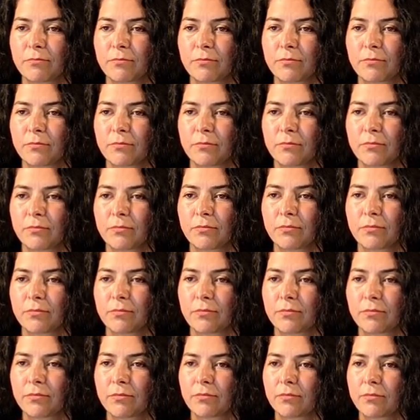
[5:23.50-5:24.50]

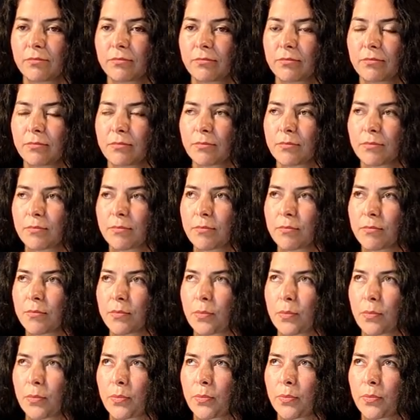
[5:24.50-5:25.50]

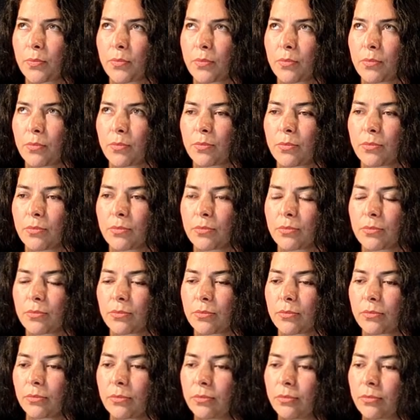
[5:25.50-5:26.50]

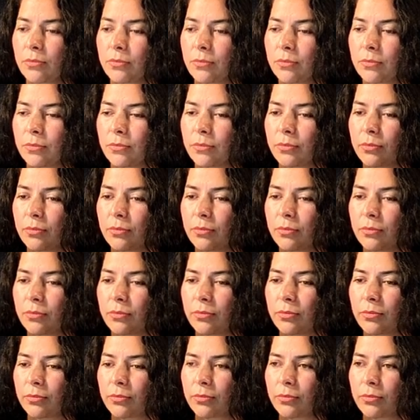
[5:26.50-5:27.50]

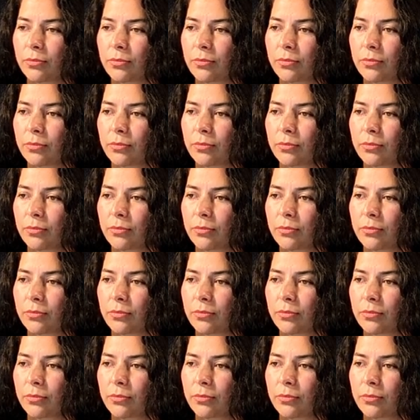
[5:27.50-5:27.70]
This person isn't speaking.